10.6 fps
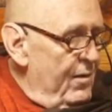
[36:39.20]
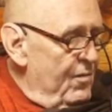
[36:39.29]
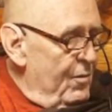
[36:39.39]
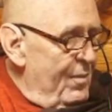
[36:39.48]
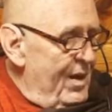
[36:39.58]

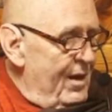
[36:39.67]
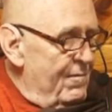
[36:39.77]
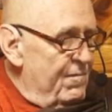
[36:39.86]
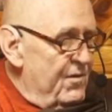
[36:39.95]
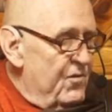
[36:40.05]
out the
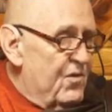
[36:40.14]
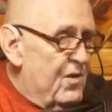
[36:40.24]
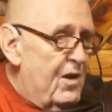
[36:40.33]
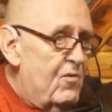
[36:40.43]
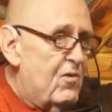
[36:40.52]

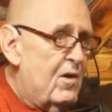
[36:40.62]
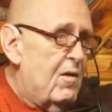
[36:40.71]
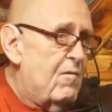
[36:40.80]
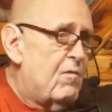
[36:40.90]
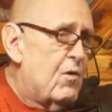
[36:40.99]
manifestation
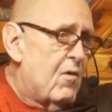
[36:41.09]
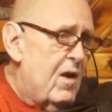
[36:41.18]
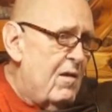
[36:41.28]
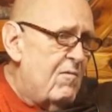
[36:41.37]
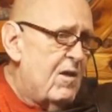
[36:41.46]
of
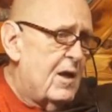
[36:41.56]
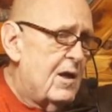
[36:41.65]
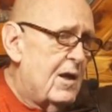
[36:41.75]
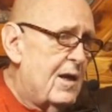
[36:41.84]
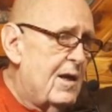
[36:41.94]

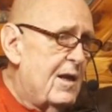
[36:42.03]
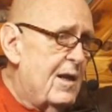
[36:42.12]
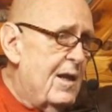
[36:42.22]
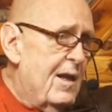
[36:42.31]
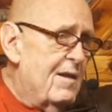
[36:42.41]
craving.
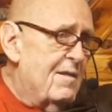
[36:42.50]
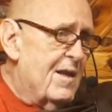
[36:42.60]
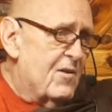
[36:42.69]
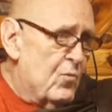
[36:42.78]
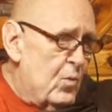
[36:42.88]

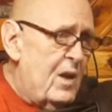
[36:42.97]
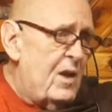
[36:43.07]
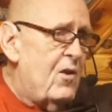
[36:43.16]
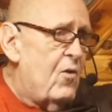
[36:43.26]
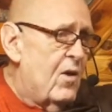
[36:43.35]
That's
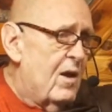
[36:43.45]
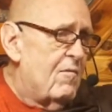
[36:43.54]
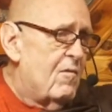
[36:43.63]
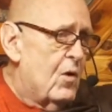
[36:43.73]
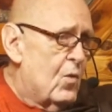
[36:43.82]
when you
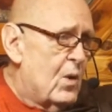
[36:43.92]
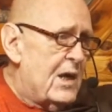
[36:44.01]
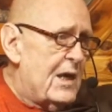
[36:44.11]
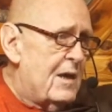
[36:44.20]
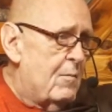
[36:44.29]
have a
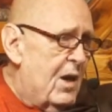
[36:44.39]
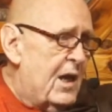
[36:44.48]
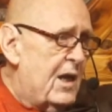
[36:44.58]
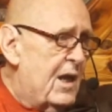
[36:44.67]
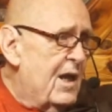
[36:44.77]
quiet
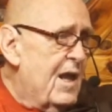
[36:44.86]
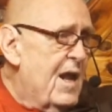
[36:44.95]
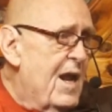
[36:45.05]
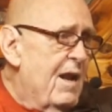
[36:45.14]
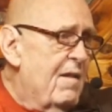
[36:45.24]
mind.
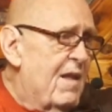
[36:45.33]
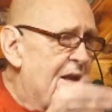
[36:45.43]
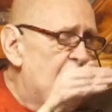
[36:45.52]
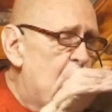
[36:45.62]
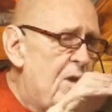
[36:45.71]

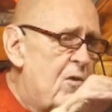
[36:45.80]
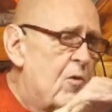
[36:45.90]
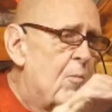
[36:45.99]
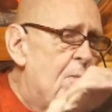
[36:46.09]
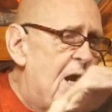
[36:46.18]
That's when
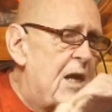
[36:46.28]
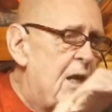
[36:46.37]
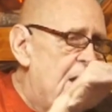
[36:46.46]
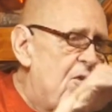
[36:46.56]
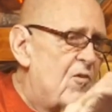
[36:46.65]
your
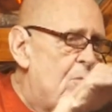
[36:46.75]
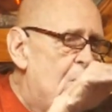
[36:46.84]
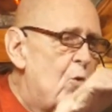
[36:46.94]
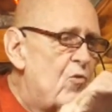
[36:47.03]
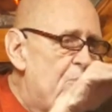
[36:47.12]
mind is
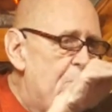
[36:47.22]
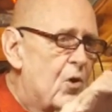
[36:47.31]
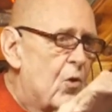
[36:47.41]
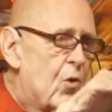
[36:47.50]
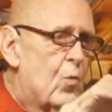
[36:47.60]
most
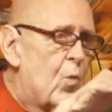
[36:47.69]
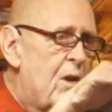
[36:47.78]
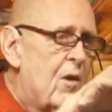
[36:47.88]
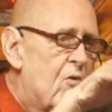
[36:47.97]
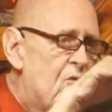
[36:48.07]
pure,
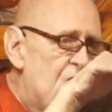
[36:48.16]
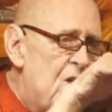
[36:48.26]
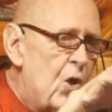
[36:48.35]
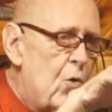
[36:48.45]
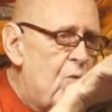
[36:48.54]
when there's
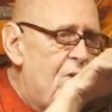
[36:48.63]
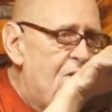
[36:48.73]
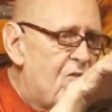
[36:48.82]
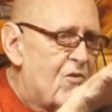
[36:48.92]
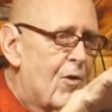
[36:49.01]
no
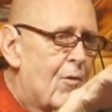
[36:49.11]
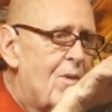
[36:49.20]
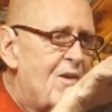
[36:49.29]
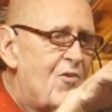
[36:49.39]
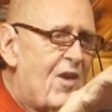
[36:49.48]

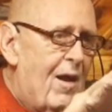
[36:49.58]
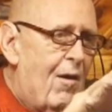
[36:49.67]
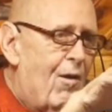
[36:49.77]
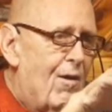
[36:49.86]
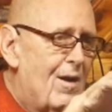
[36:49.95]
disturbance at
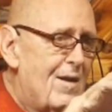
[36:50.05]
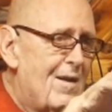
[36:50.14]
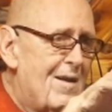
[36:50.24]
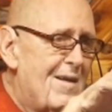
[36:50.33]
all.